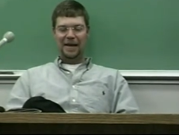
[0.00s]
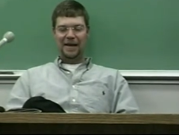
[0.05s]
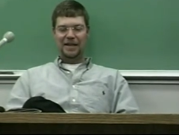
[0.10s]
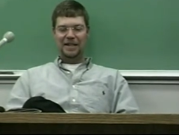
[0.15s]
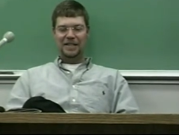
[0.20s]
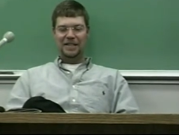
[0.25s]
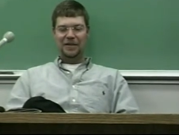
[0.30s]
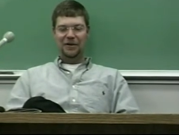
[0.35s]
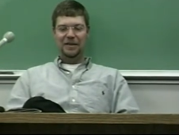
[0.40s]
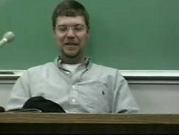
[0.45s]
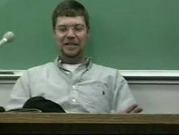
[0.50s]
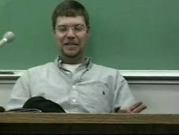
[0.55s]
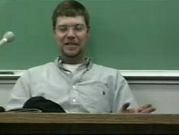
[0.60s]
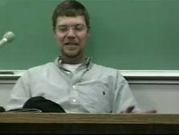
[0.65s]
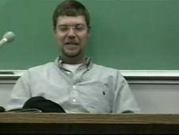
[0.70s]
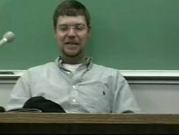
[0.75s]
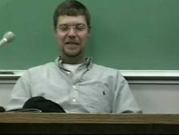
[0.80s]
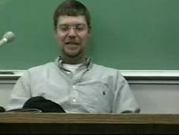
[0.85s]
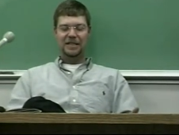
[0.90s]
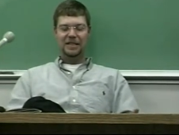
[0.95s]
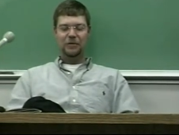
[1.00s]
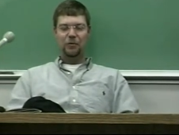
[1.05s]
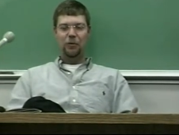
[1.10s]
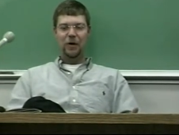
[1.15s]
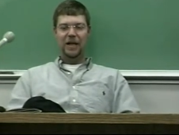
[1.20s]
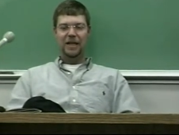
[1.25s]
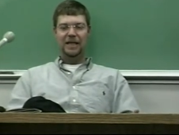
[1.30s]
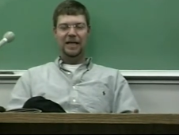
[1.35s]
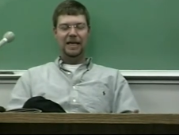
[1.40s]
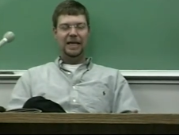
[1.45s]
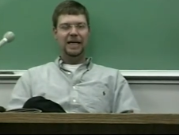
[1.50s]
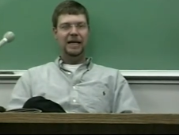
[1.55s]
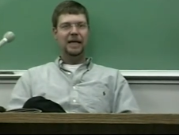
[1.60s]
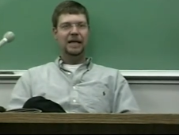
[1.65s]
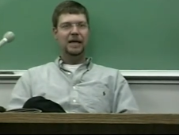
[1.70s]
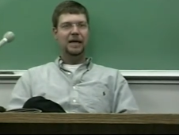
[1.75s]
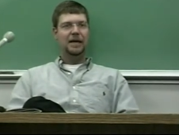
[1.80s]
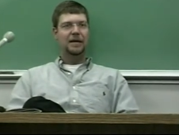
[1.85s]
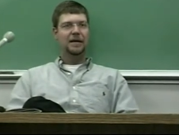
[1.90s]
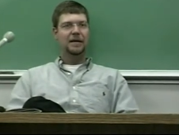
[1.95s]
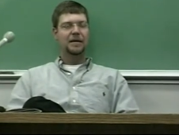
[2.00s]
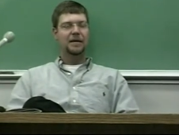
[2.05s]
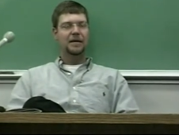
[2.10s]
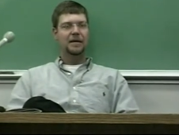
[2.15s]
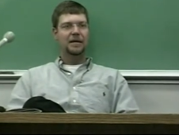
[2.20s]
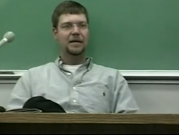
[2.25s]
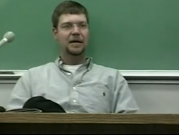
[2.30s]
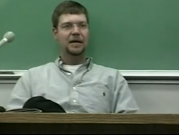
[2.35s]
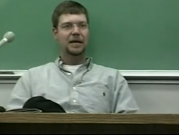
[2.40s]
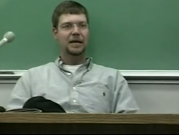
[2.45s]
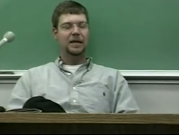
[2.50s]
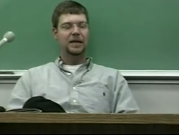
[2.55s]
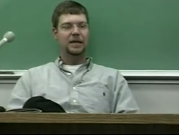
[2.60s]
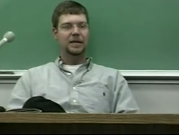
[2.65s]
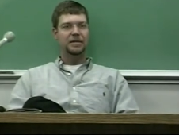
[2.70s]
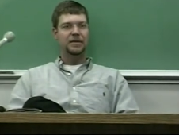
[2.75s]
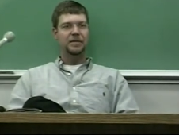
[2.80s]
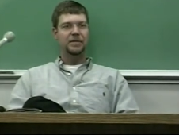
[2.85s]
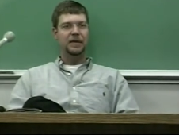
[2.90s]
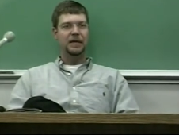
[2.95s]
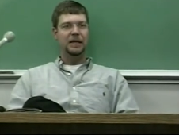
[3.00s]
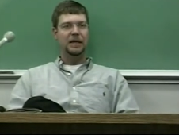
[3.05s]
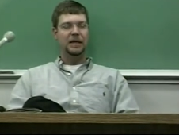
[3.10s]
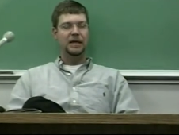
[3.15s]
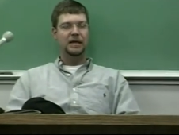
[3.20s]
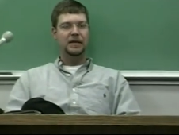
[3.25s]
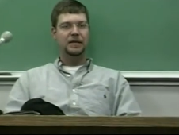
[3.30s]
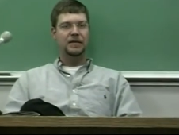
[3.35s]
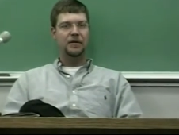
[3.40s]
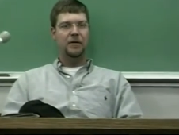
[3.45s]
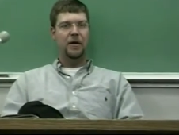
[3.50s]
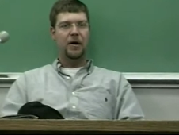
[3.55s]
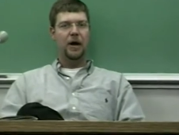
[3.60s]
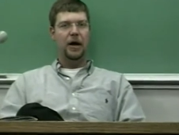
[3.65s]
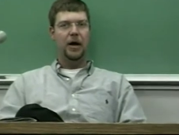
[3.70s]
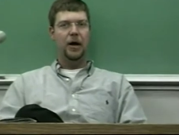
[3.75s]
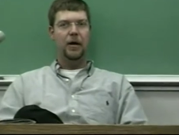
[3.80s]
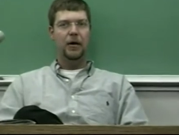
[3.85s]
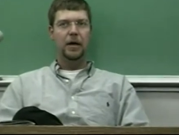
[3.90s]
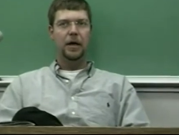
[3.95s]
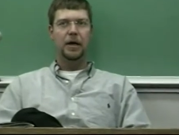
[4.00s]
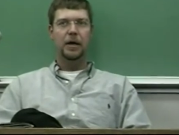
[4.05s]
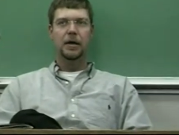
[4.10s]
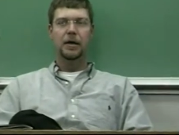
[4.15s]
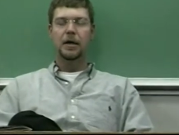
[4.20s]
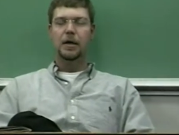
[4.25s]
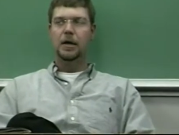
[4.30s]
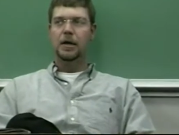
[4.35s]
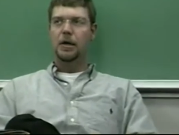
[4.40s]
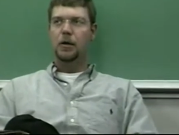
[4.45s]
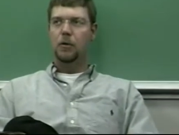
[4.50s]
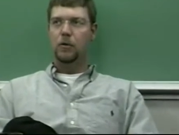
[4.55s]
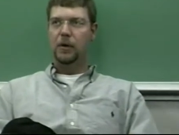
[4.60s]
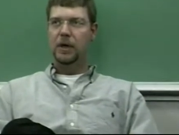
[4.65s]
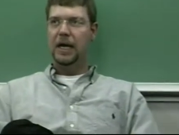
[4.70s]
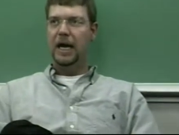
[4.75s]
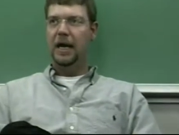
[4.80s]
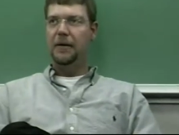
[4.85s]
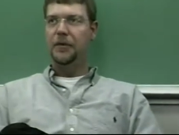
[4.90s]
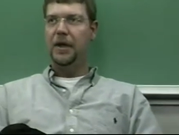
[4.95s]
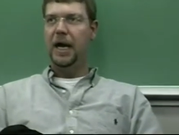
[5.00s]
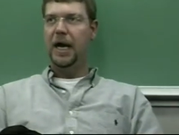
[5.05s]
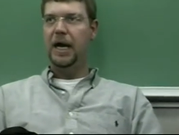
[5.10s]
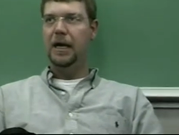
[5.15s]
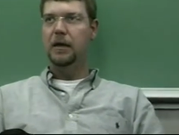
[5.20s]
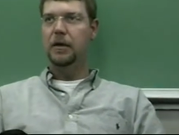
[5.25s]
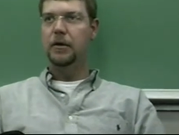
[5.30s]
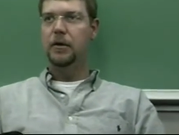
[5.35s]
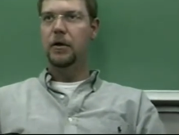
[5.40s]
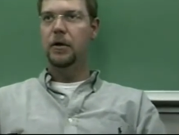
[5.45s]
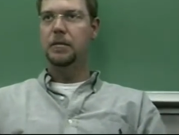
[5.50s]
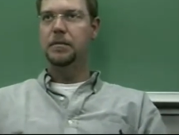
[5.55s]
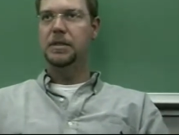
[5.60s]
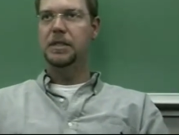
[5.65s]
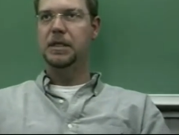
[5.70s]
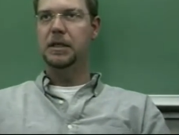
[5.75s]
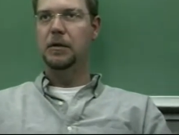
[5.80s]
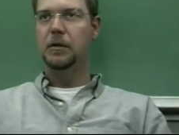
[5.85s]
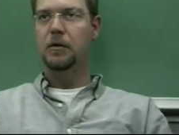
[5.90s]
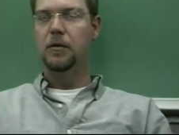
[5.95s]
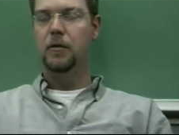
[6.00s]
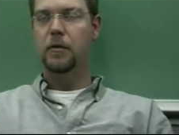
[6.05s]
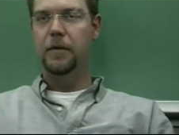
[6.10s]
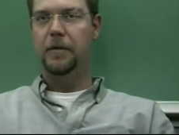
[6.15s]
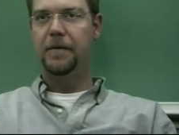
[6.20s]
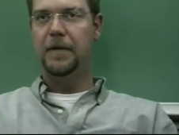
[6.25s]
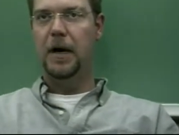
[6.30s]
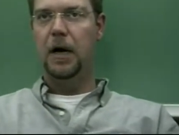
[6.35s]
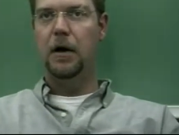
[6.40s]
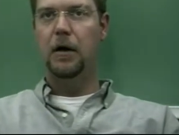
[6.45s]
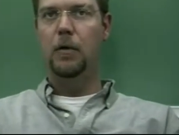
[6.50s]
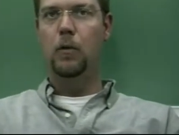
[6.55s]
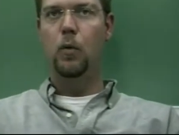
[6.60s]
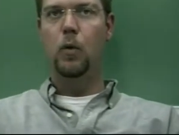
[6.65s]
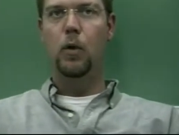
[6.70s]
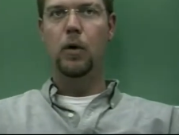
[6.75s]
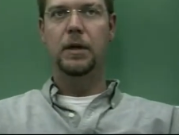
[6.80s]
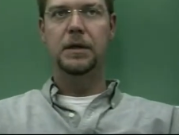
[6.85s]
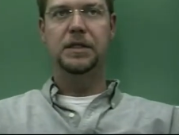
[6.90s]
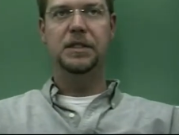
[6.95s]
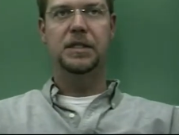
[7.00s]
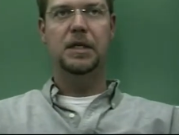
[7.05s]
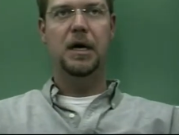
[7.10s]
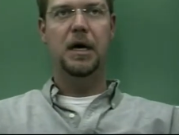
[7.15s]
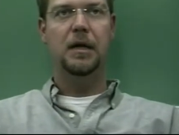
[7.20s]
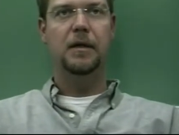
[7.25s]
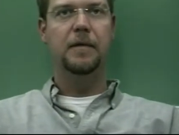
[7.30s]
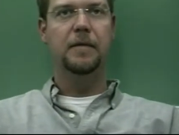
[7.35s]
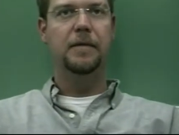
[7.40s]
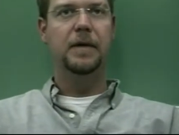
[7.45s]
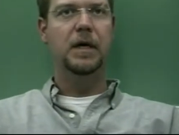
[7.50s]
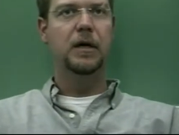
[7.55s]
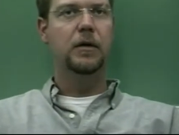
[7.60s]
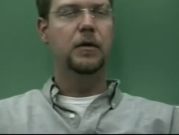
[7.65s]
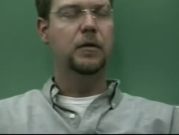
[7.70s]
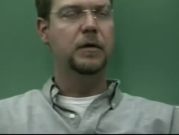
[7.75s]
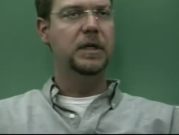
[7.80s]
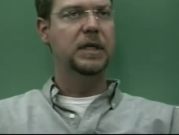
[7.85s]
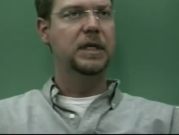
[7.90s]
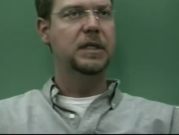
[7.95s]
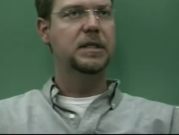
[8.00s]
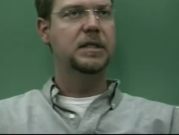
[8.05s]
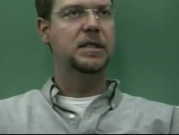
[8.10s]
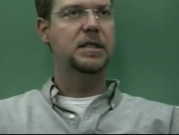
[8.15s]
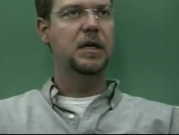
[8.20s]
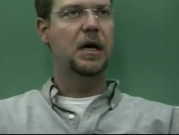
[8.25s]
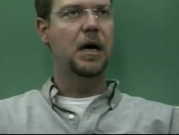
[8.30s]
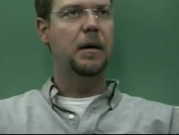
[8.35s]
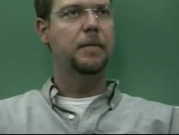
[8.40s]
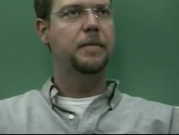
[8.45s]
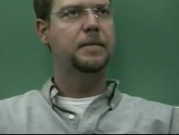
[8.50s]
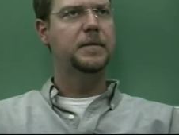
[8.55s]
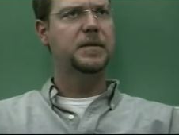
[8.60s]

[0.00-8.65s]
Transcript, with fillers: so this, this red Kia uh, comes speeding into our area. We gave the hand and arm signal. We fired a warning shot. The vehicle didn't stop.